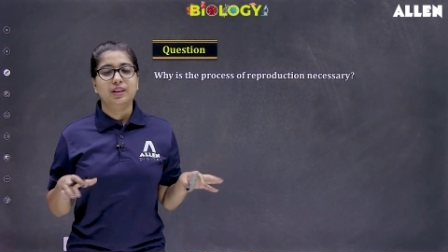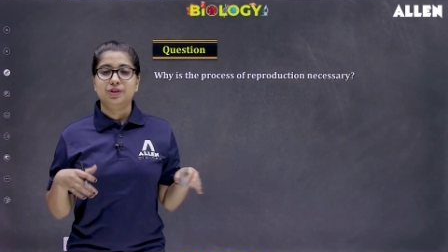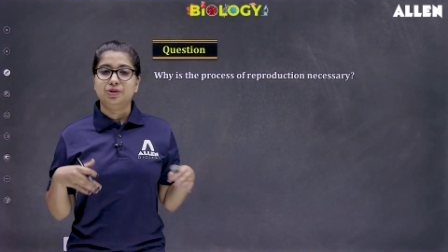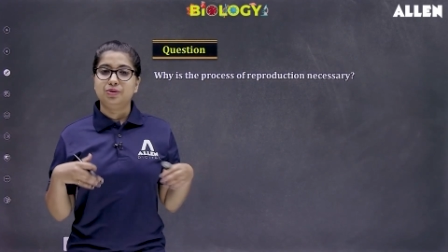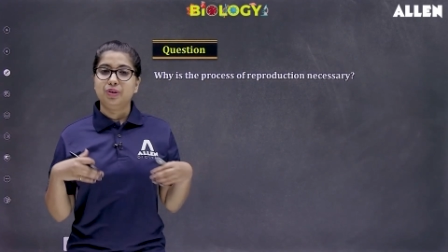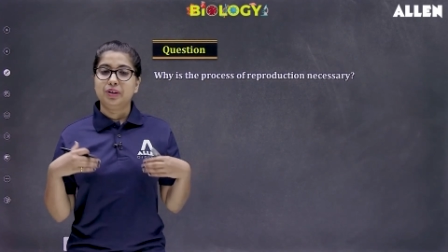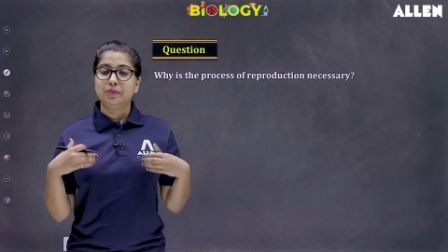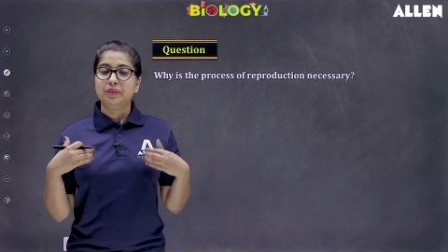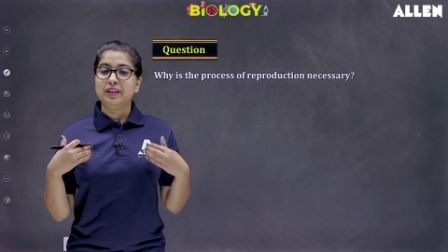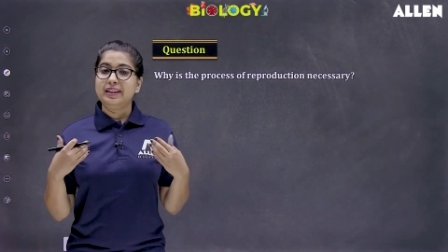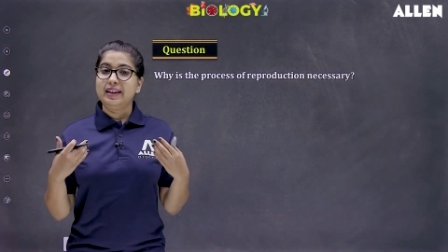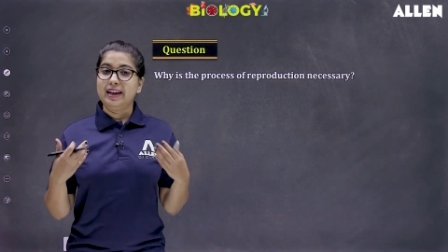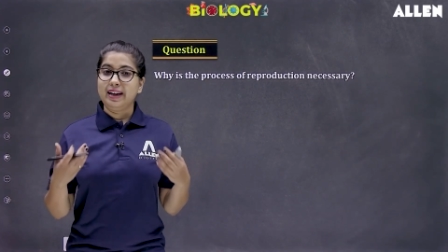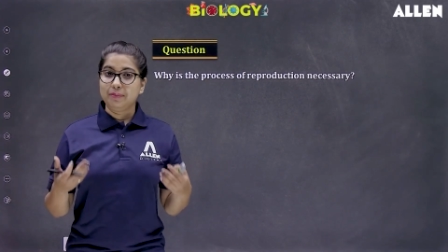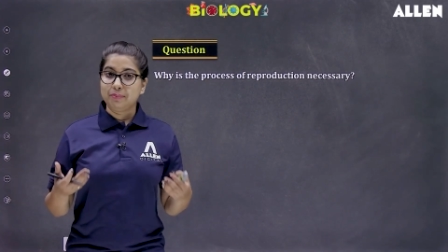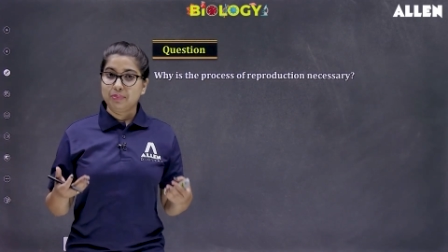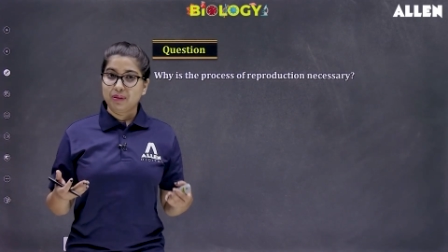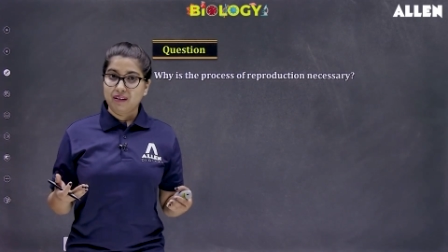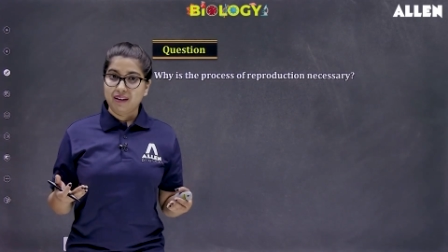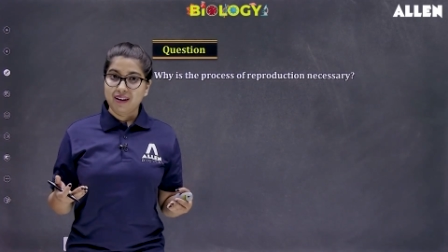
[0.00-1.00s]
So, it will
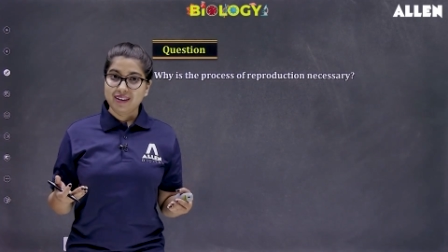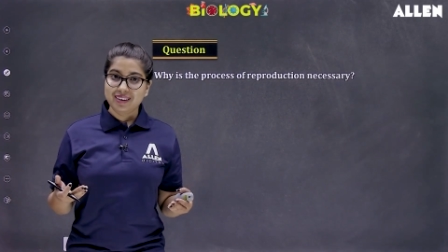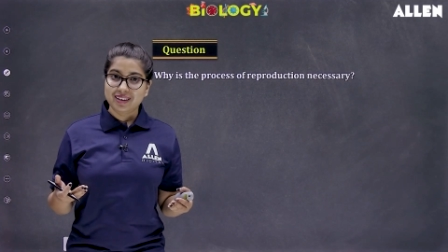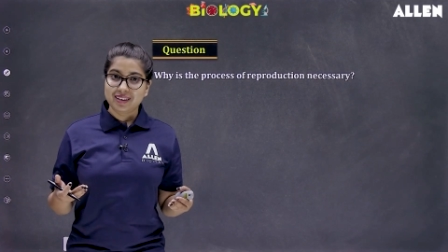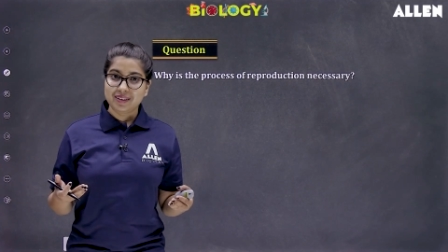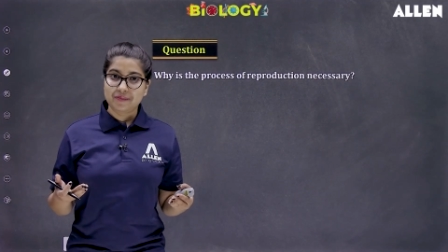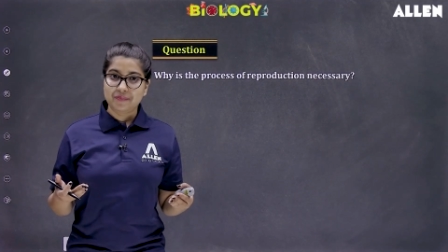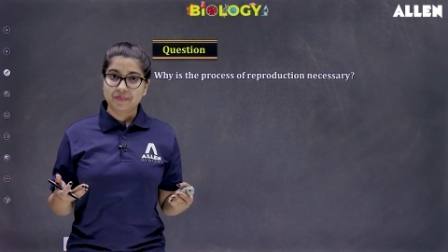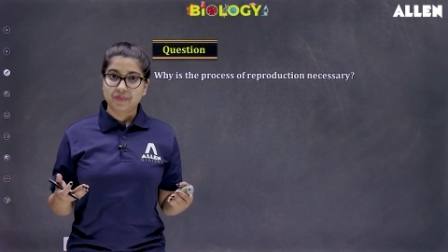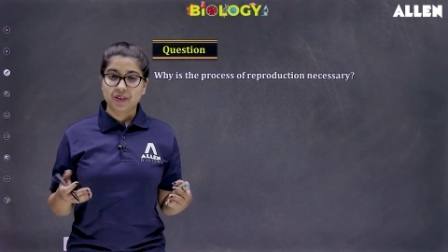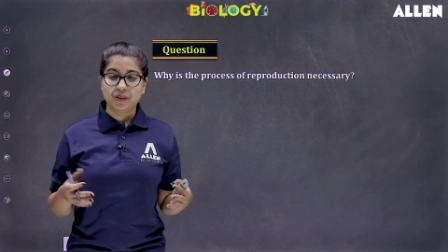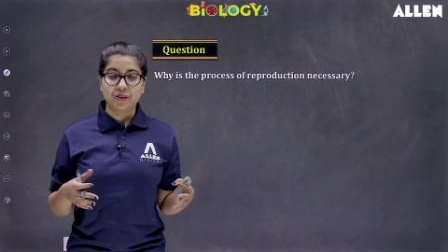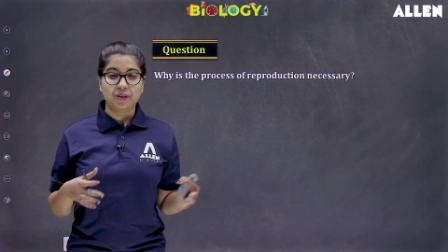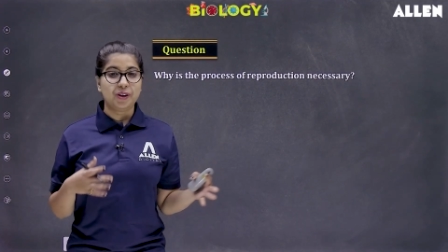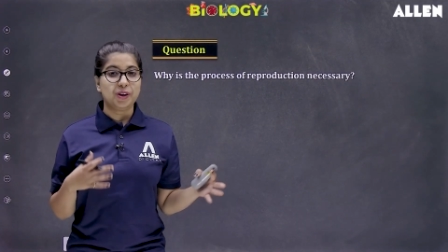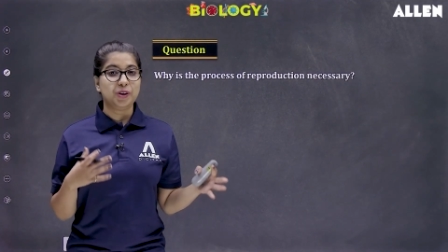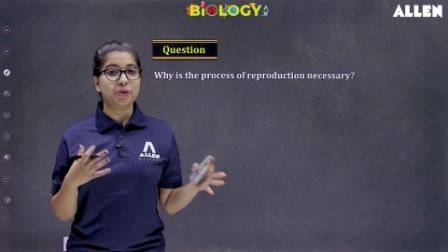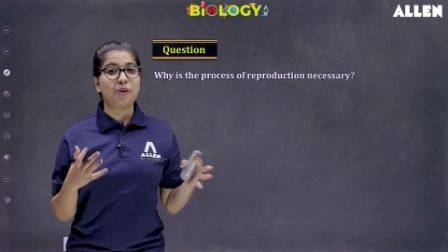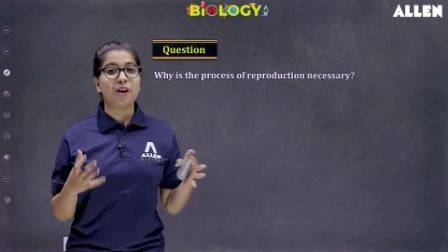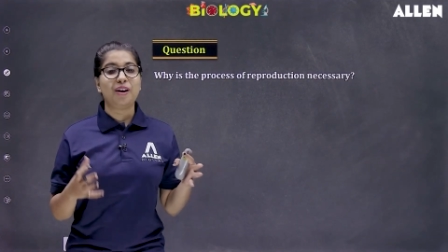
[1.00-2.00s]
take birth,
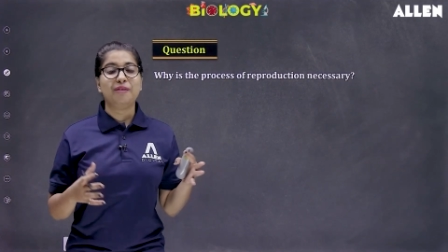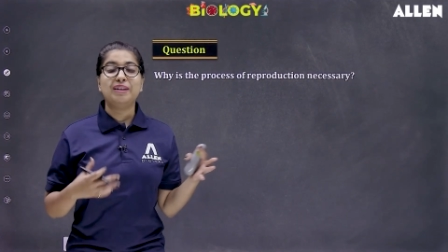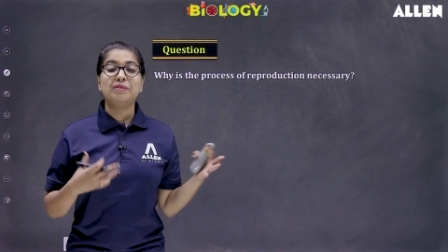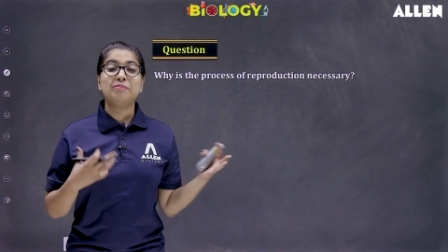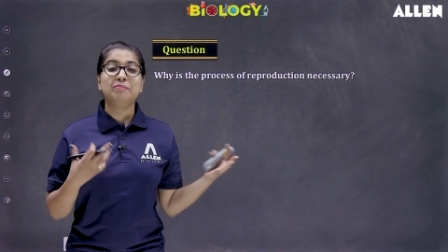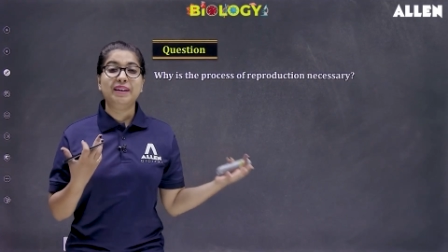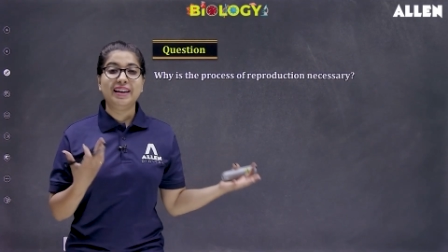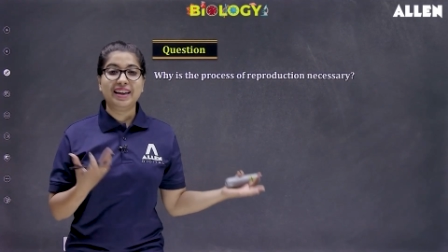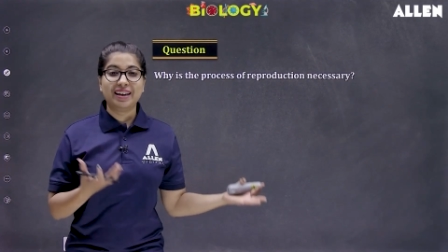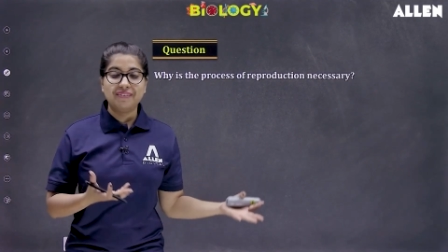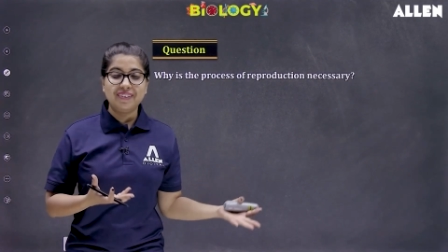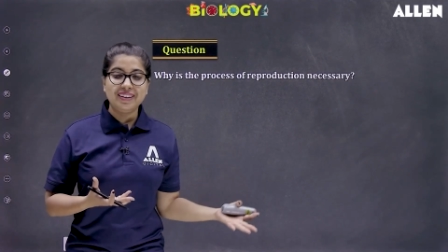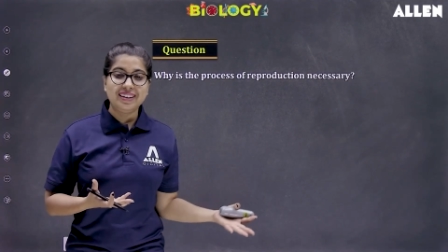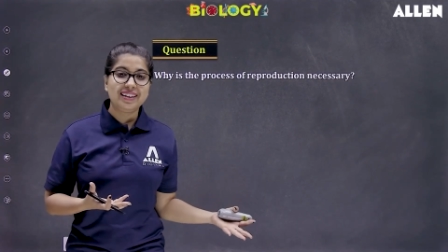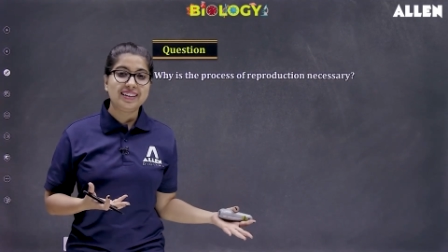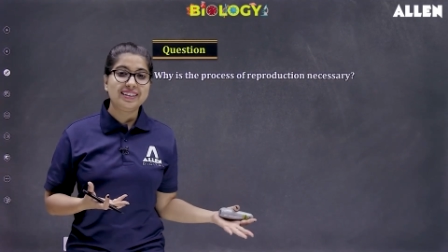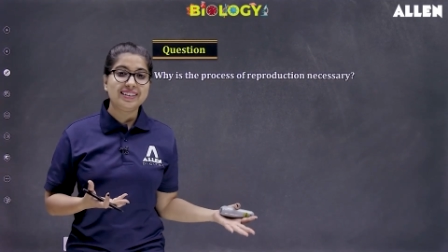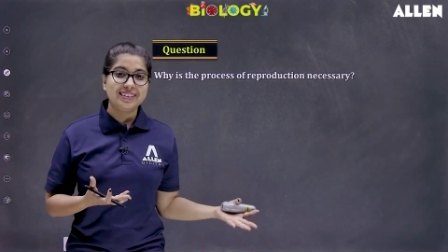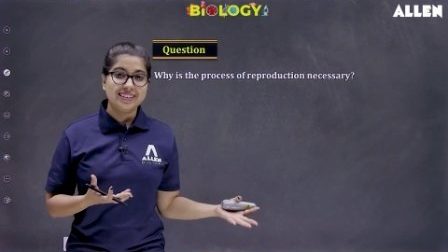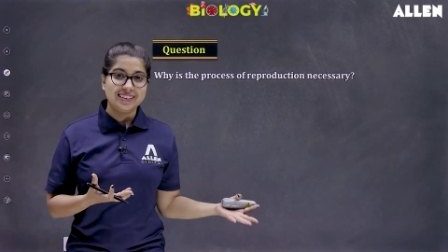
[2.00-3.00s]
you all will play with
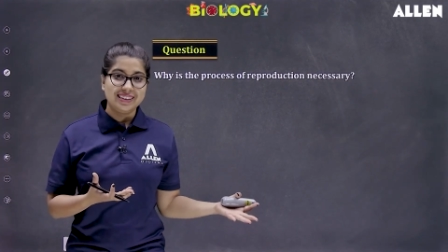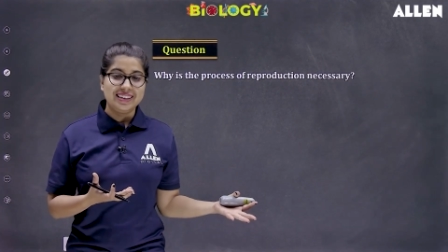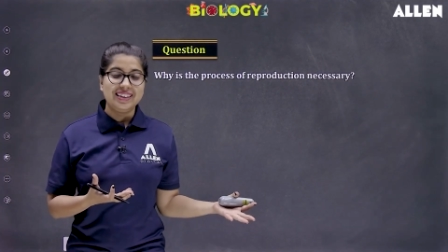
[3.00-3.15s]
it,